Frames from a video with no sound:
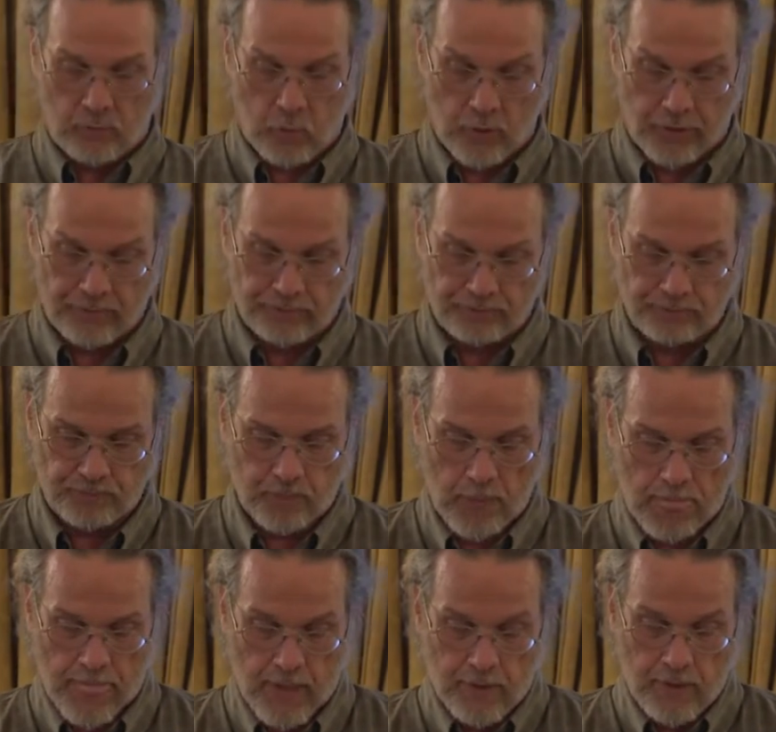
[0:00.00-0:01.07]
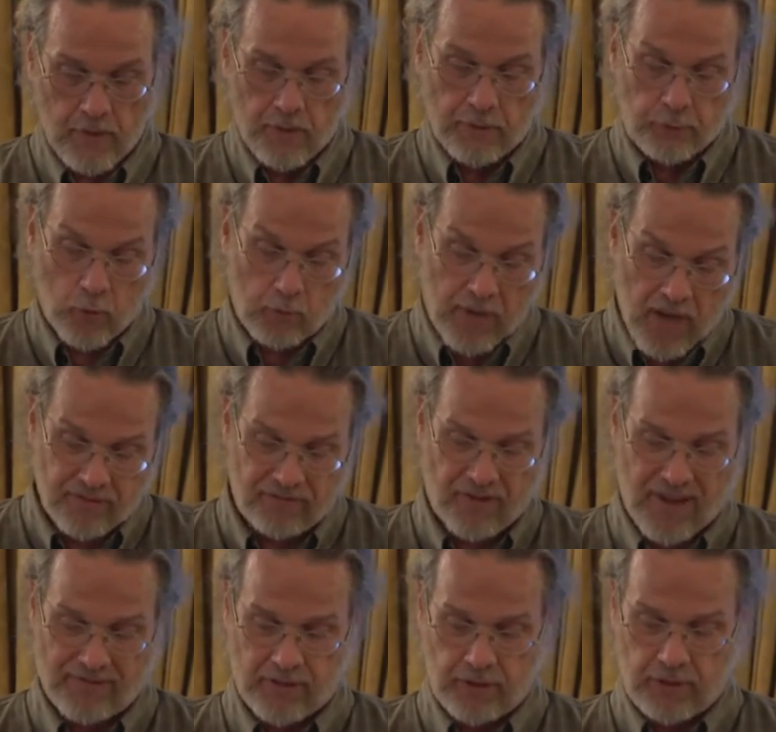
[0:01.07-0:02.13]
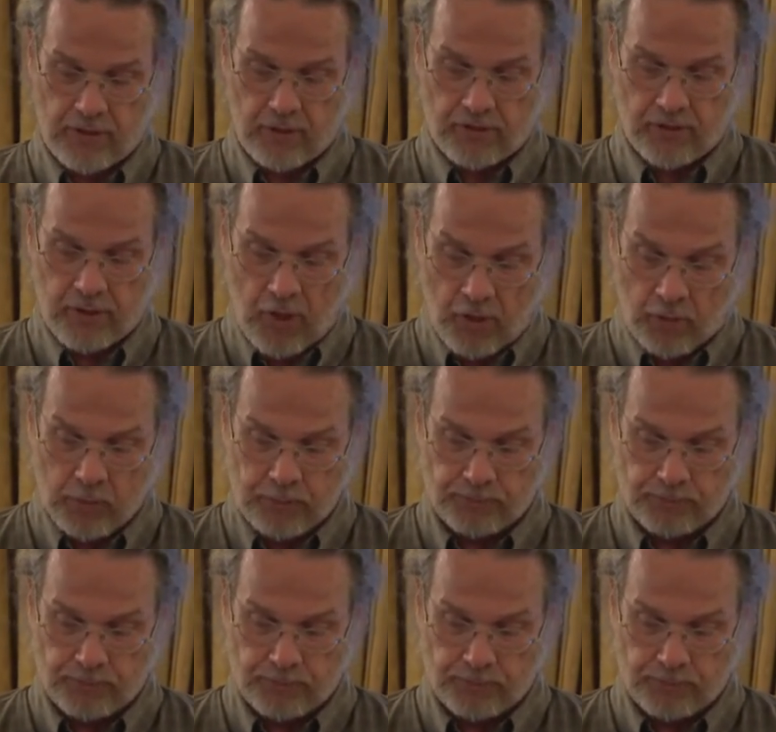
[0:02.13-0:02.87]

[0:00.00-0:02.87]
were. So around 500 years ago,